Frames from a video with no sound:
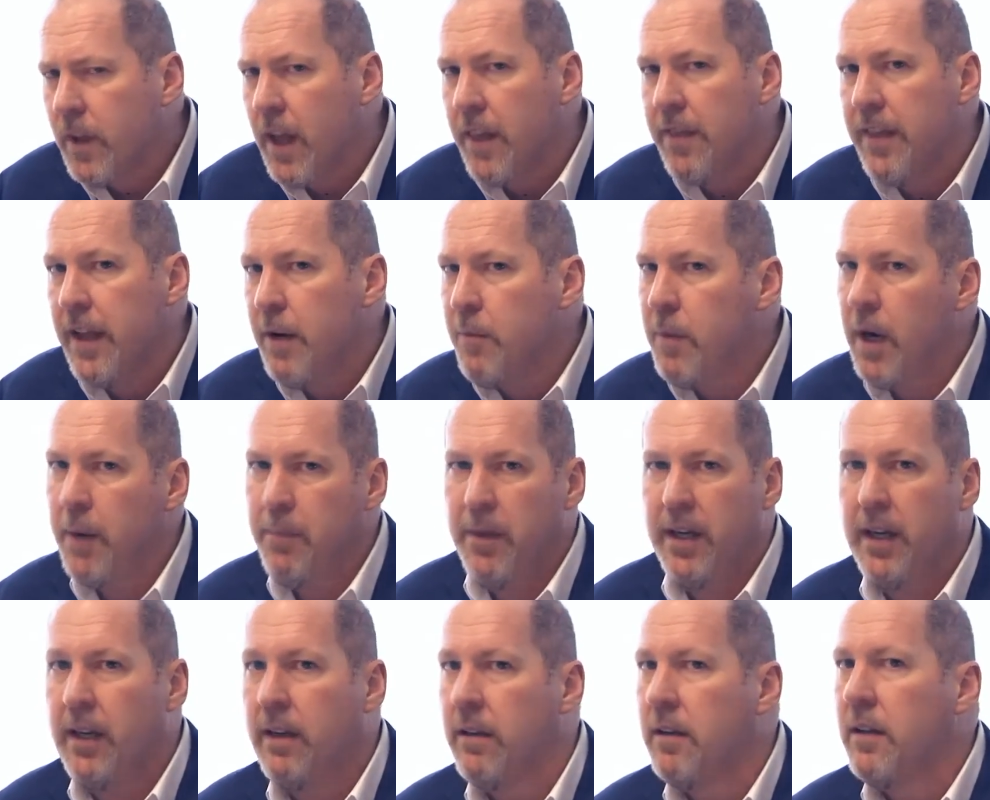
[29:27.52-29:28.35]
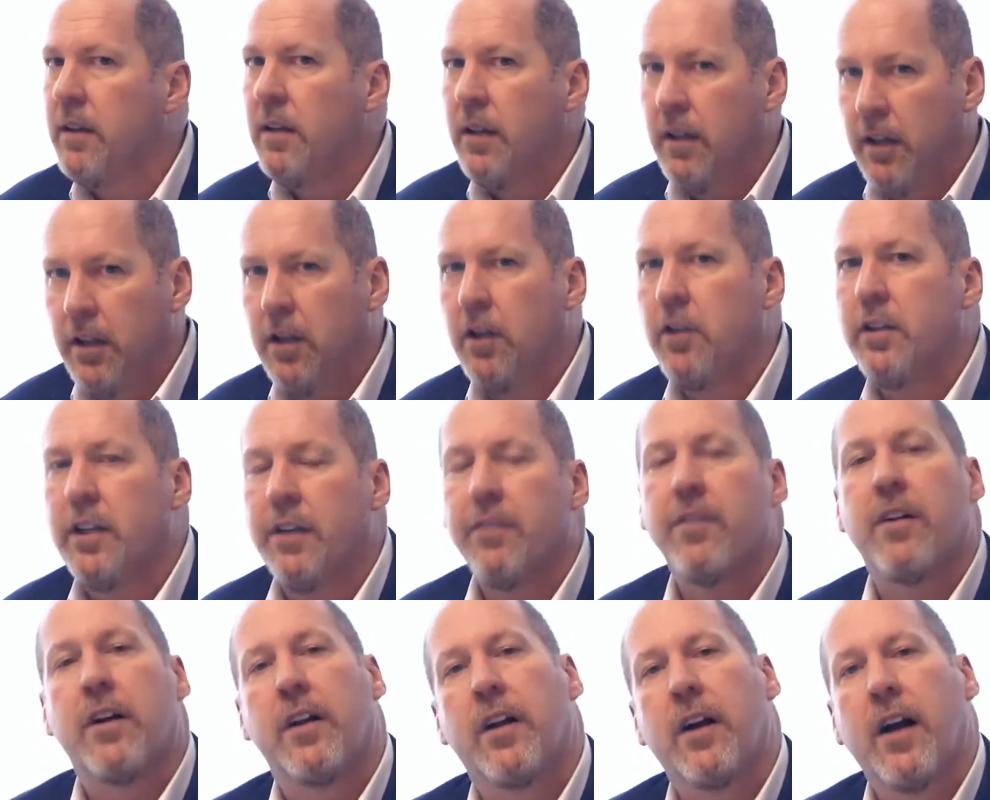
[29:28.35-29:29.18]
they might be a little
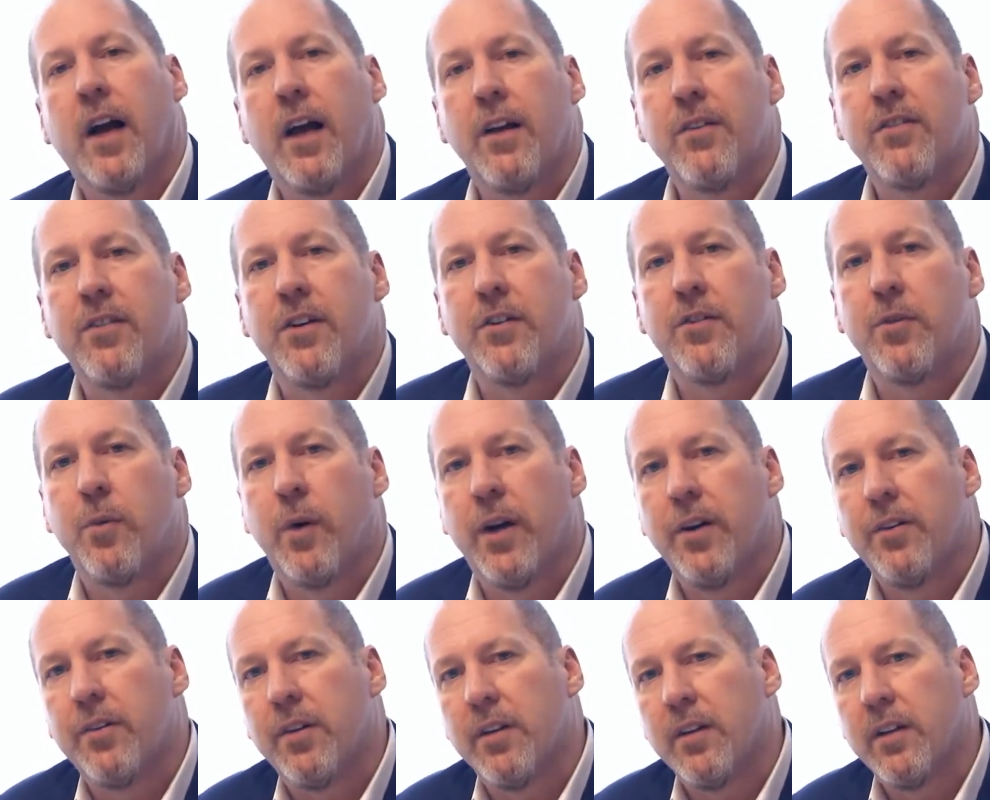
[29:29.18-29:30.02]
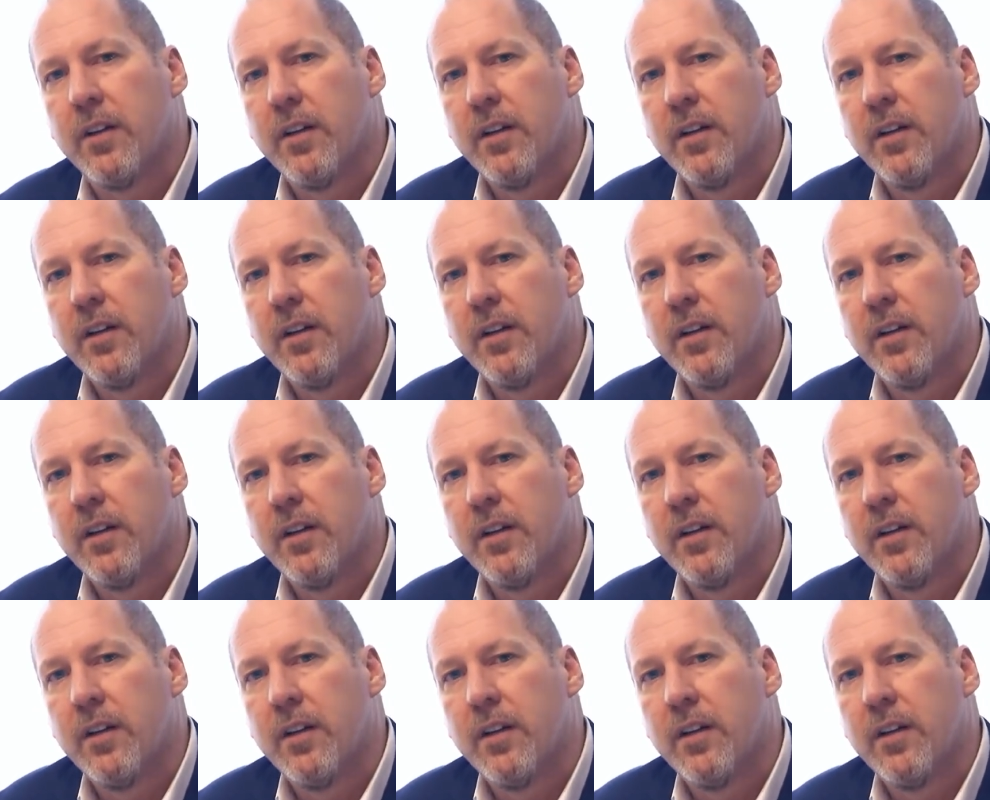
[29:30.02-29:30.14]
different in their house situation.